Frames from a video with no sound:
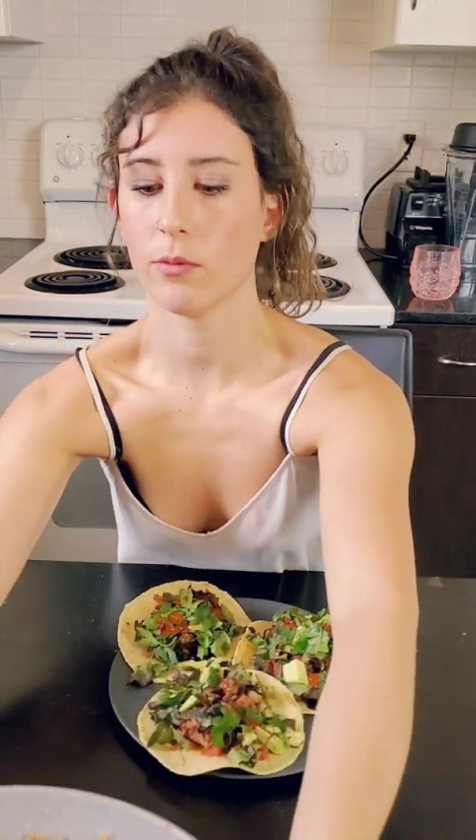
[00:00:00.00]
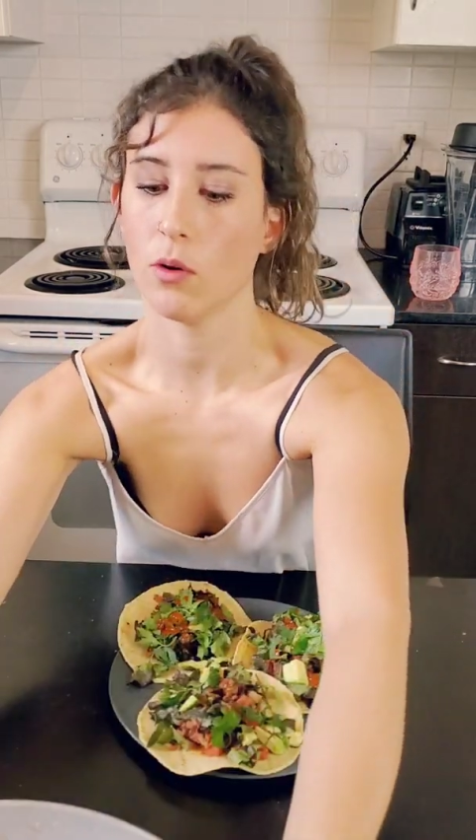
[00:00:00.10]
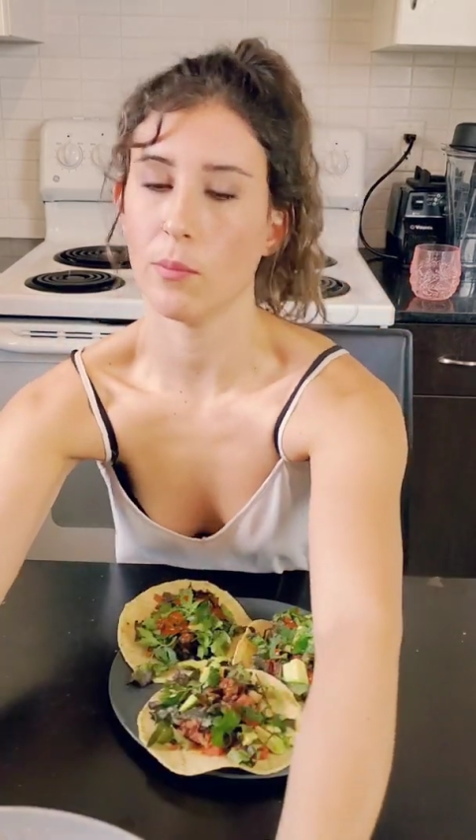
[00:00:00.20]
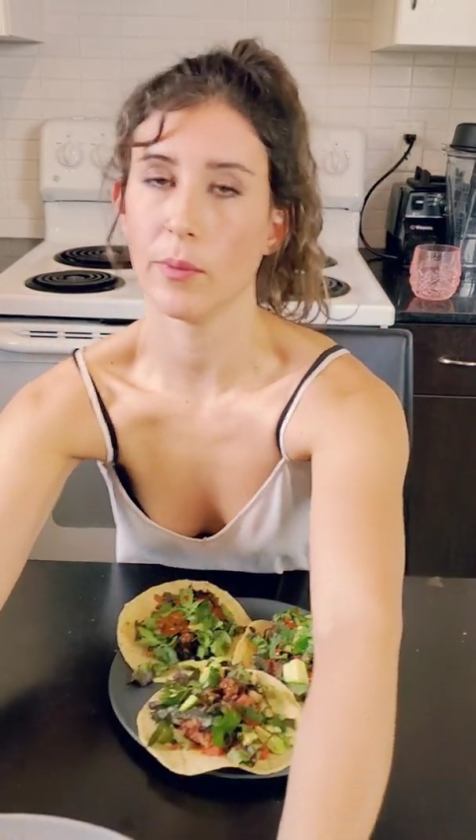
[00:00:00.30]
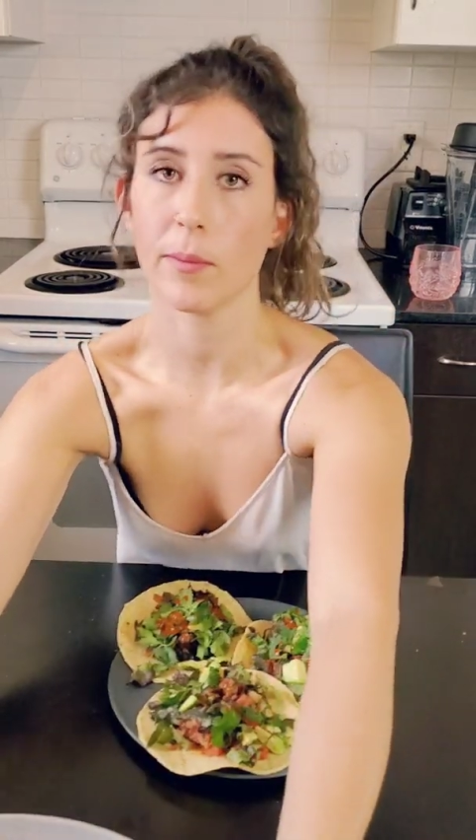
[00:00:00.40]

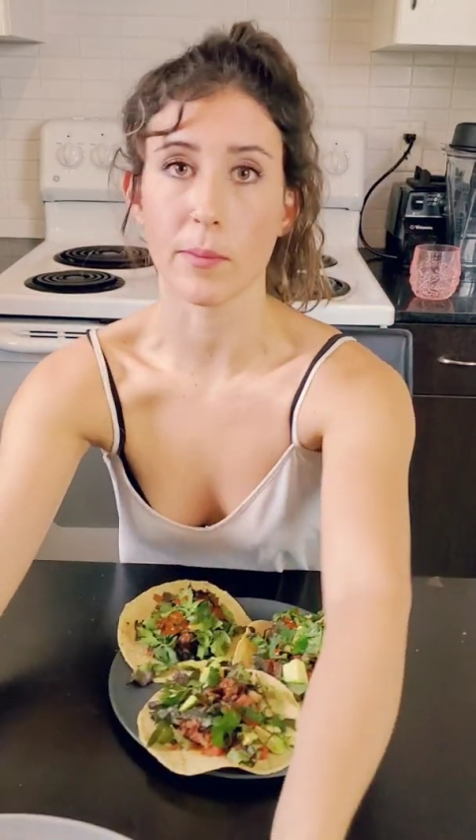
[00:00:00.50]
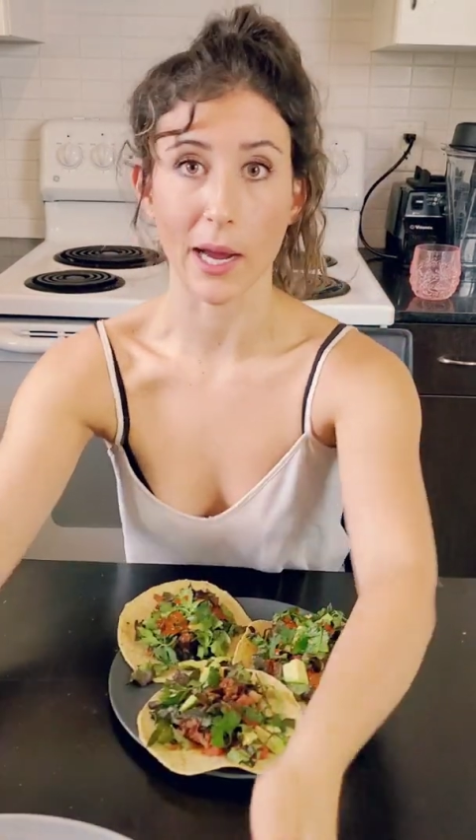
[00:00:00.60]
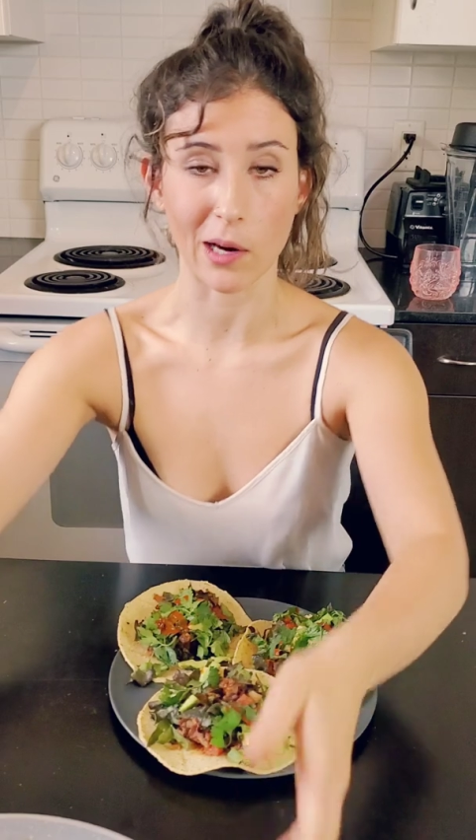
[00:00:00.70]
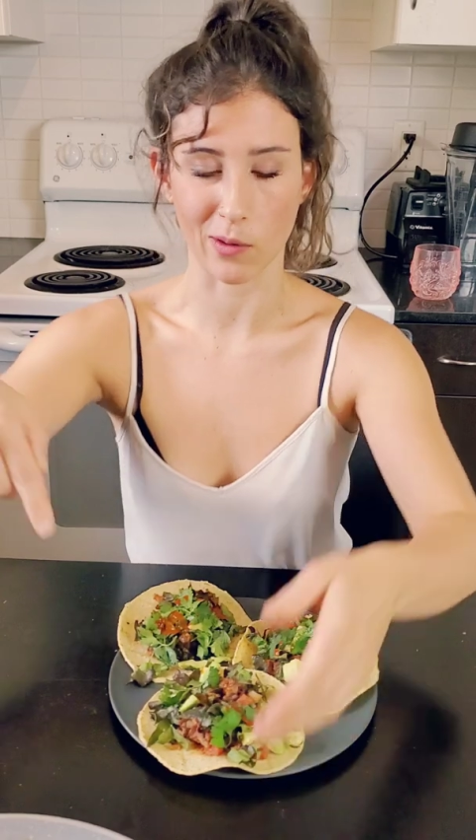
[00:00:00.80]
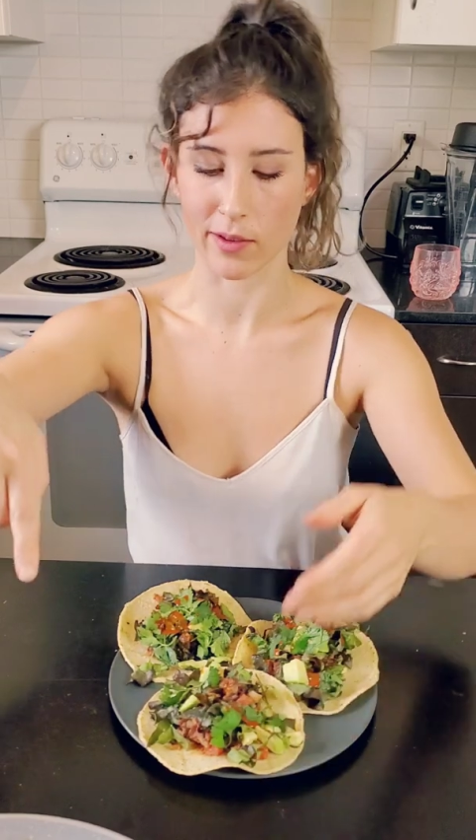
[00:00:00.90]
well, maybe
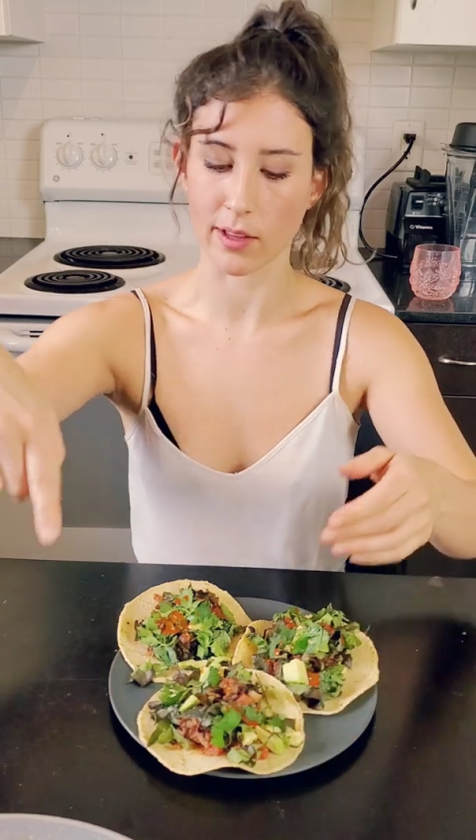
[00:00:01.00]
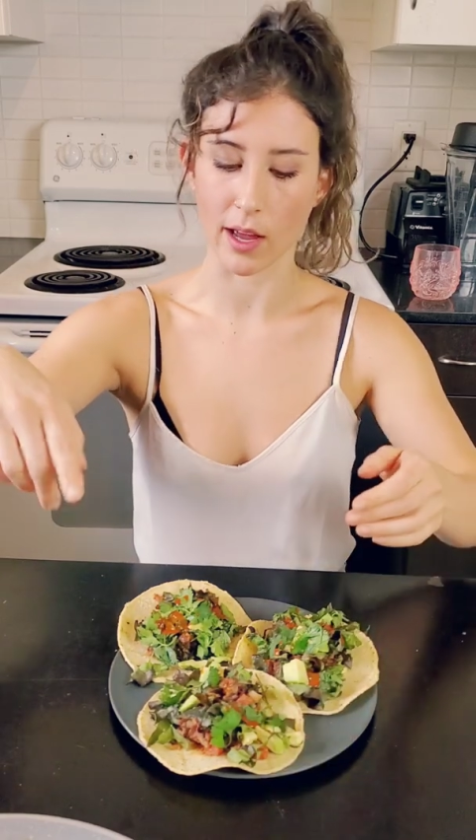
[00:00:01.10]
microwave